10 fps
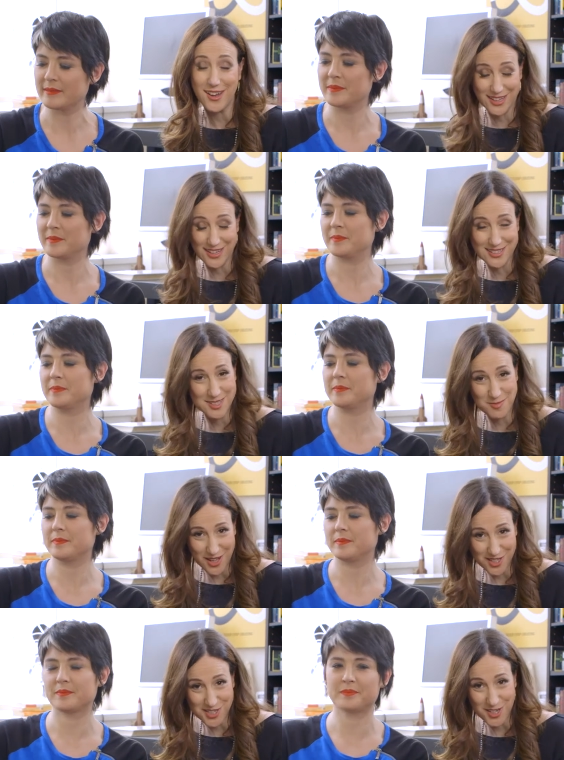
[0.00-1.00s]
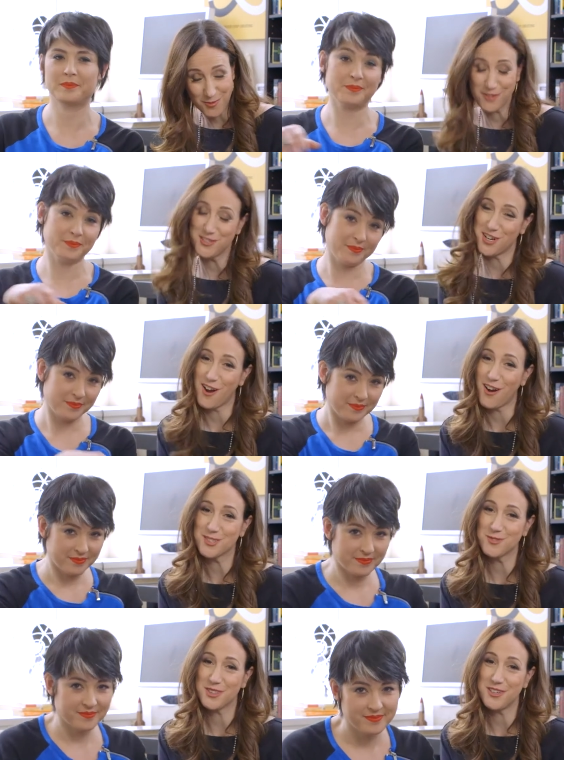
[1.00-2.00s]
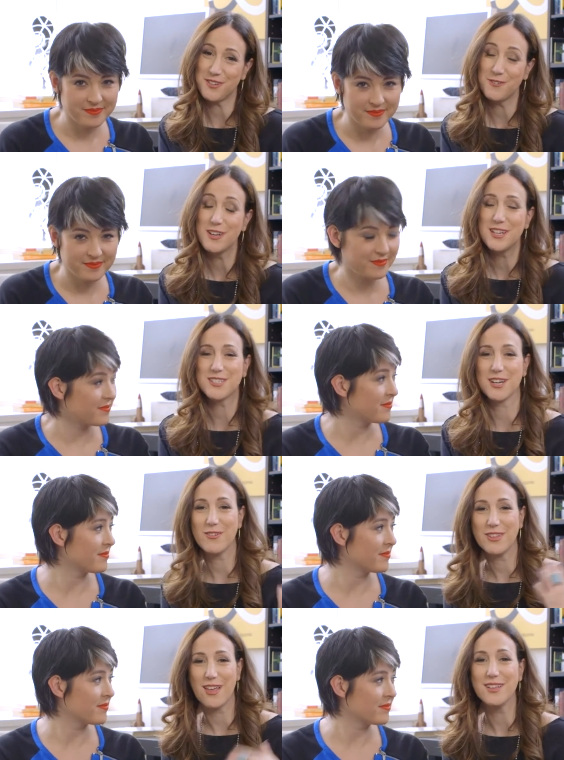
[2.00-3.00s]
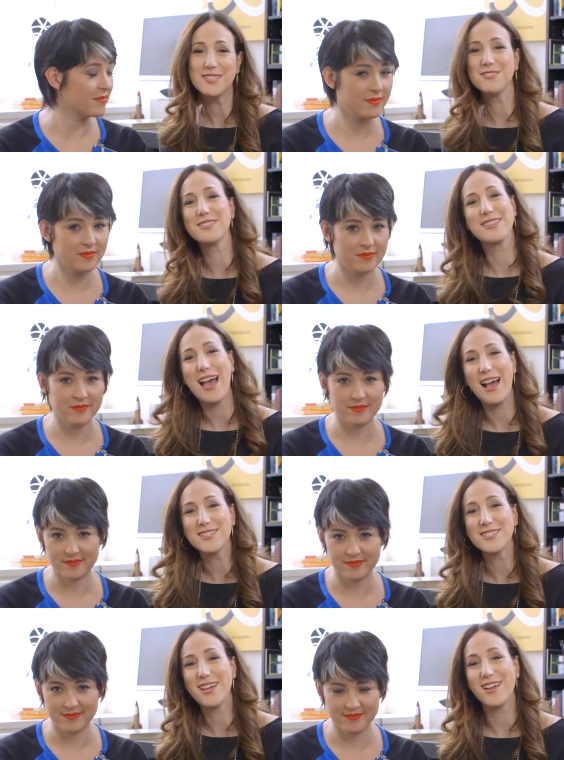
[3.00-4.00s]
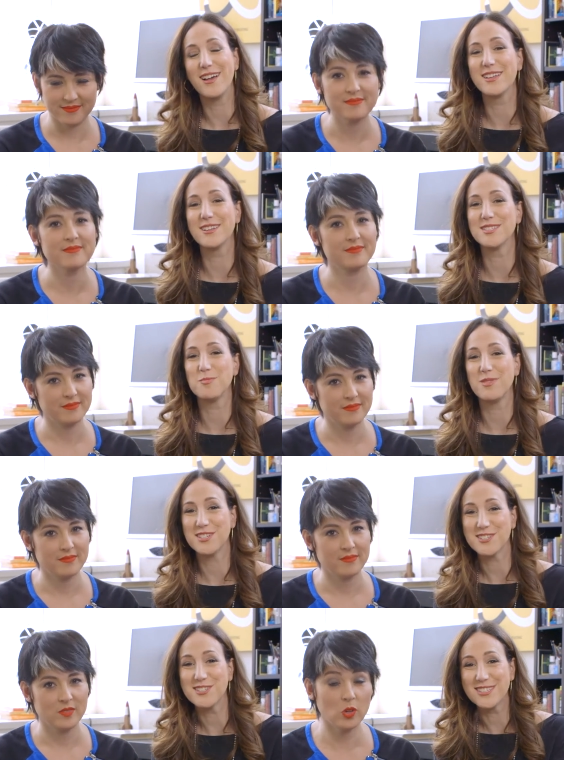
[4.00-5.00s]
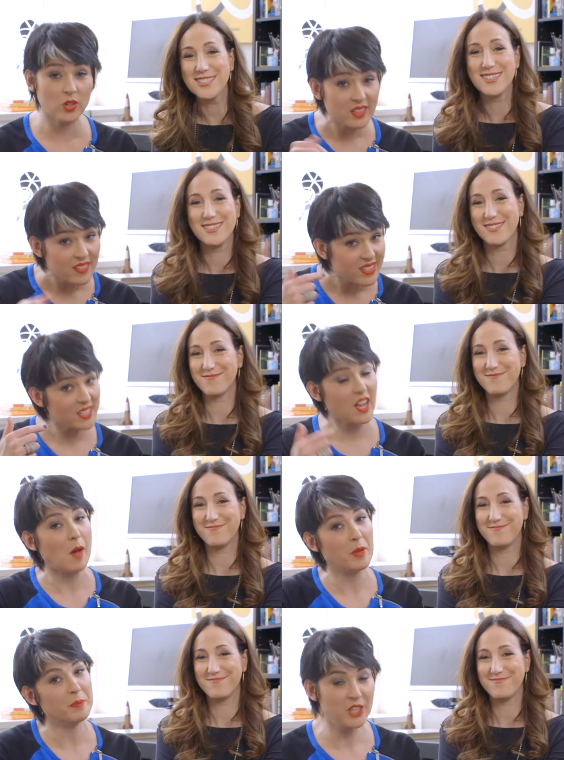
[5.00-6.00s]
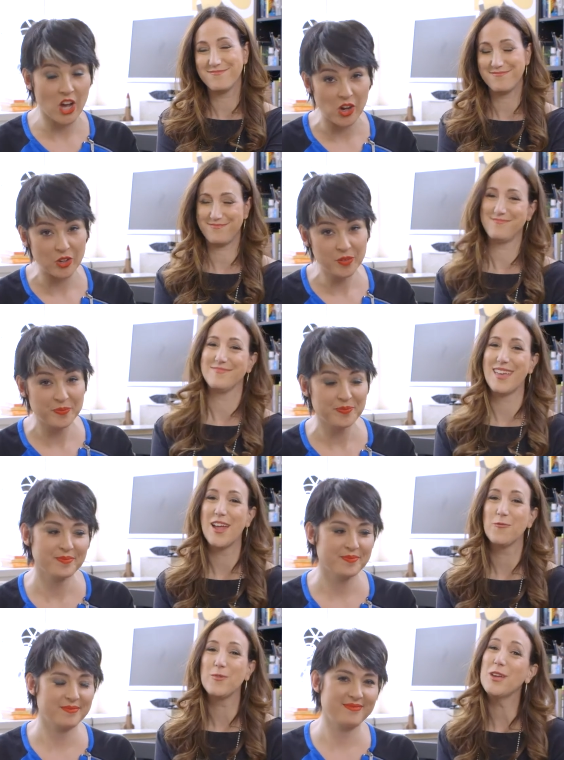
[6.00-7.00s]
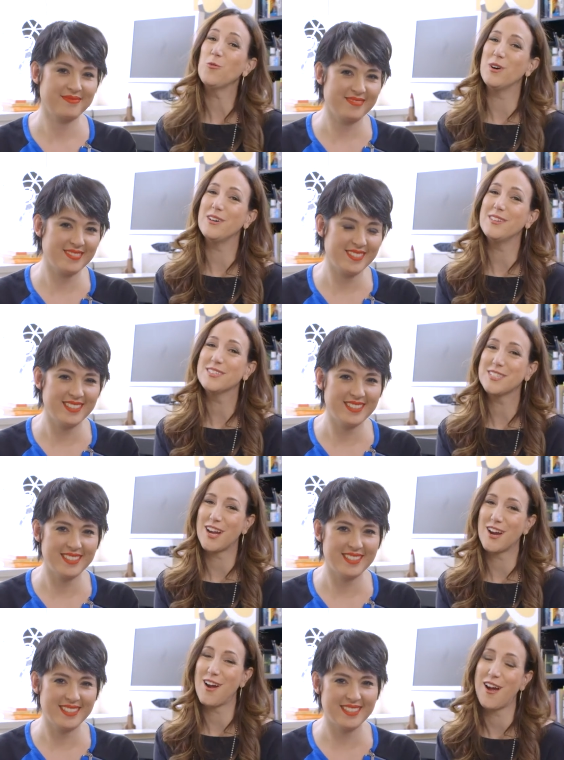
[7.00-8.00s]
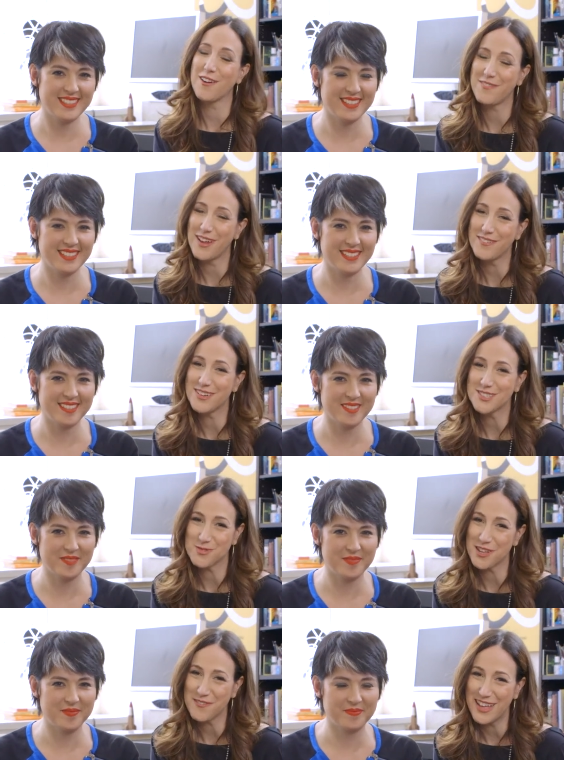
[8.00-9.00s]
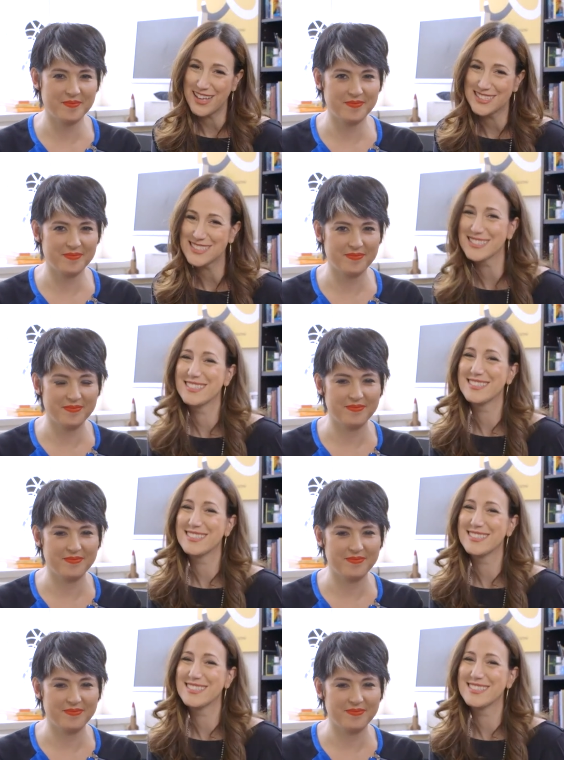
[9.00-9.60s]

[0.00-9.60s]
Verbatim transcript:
Speaker 1: unguilty pleasure, we've shared ours with you. Share it with us using the hashtag unguiltypleasures. Or
Speaker 2: leave us a comment below.
Speaker 1: And we will share our favorites with our fans.